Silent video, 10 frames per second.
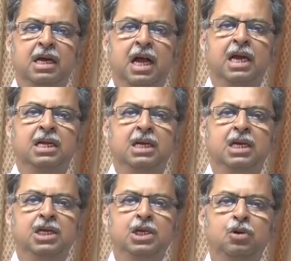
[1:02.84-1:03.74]
and
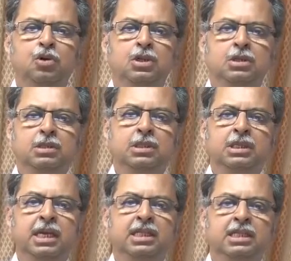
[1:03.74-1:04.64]
continued
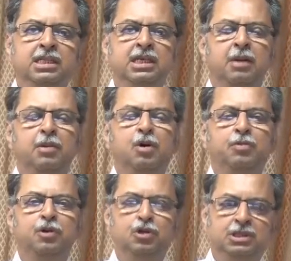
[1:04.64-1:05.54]
in the above
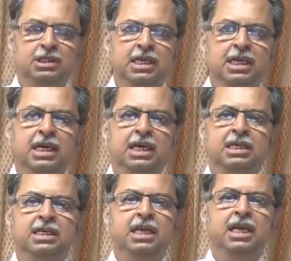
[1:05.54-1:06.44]
post
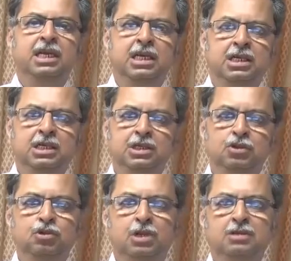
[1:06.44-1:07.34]
till
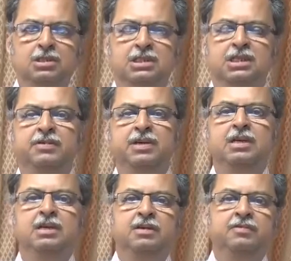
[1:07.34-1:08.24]

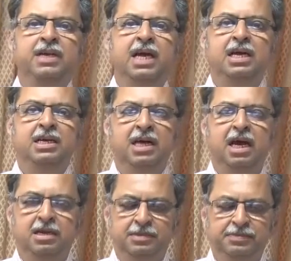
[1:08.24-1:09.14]
2007 when I
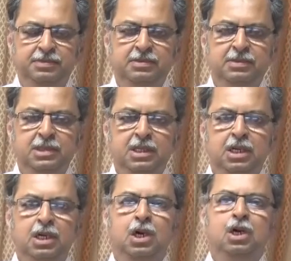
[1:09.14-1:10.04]
retired.
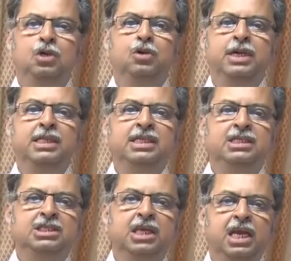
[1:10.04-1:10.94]
During
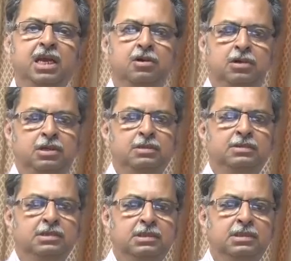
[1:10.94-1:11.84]
this tenure,
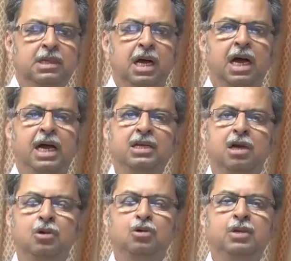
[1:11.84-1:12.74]
I
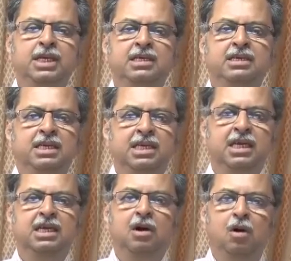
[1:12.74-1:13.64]
not only
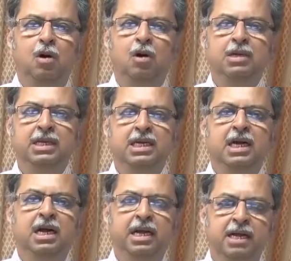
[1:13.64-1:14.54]
treated all the
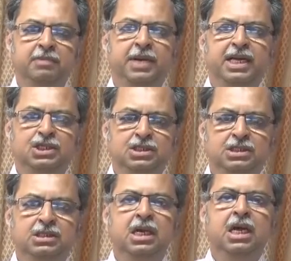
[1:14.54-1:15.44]
cardiac
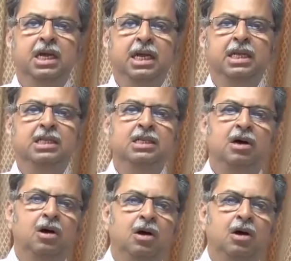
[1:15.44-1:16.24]
patients in the